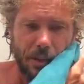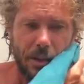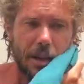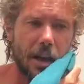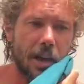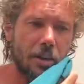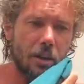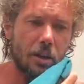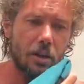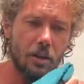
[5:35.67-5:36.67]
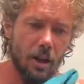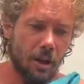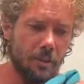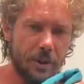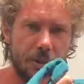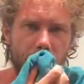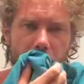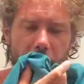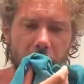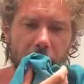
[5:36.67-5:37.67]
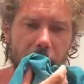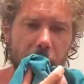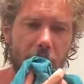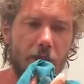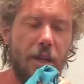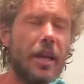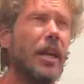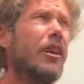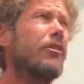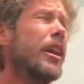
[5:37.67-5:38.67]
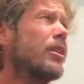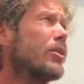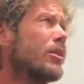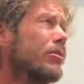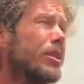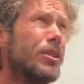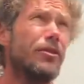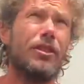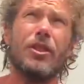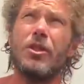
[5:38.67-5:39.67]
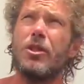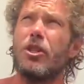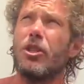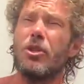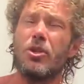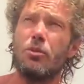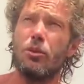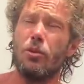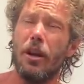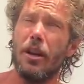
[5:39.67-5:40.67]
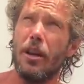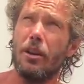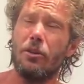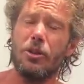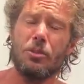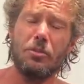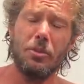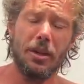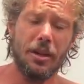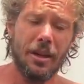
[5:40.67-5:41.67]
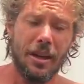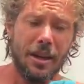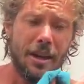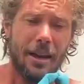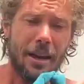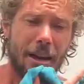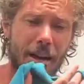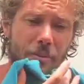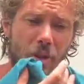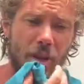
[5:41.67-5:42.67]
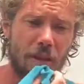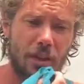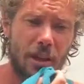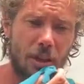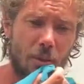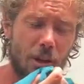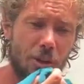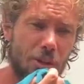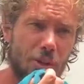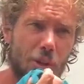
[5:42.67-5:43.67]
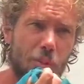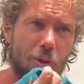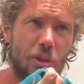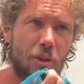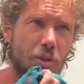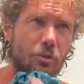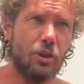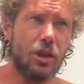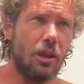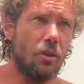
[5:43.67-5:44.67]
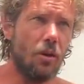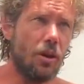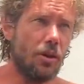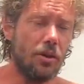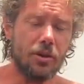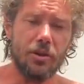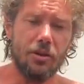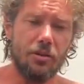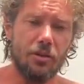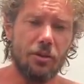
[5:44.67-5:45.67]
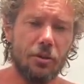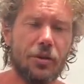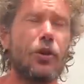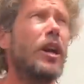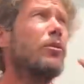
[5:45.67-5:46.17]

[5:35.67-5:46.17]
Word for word: Yeah, and you, you're one hundred percent right. Like, you know, and every anchorage is a little bit different. This isn't a super wide anchorage, but um, so you have to kind of watch your scope. But it's super shallow water. There's no, no reason for it.